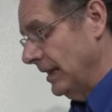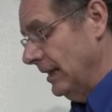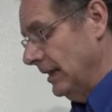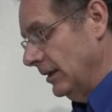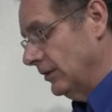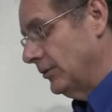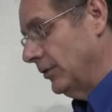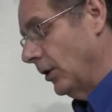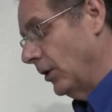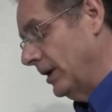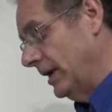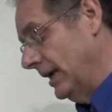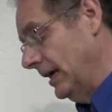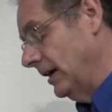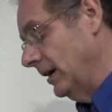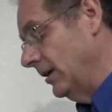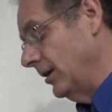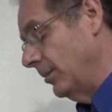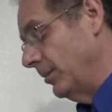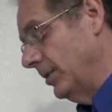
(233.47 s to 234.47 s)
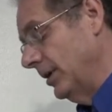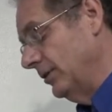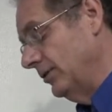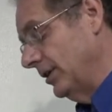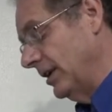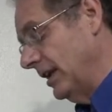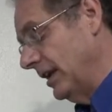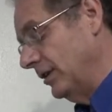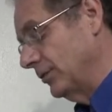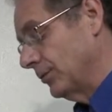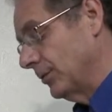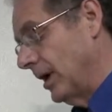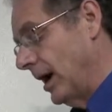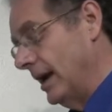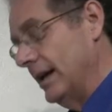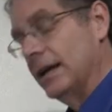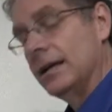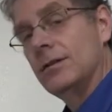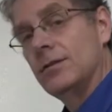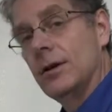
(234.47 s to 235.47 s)
And so here in a prison, he's
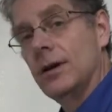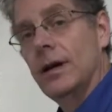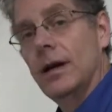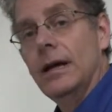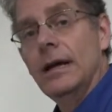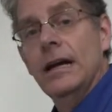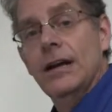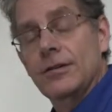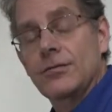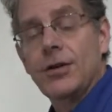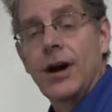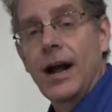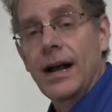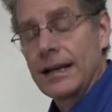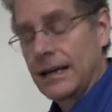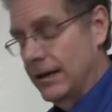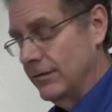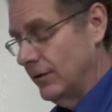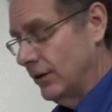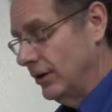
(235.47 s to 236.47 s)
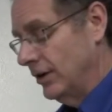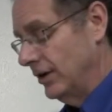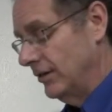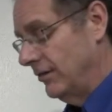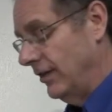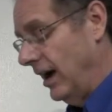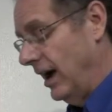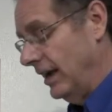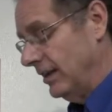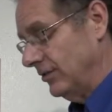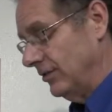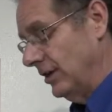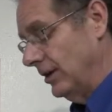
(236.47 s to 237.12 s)
writing to try and give her advice.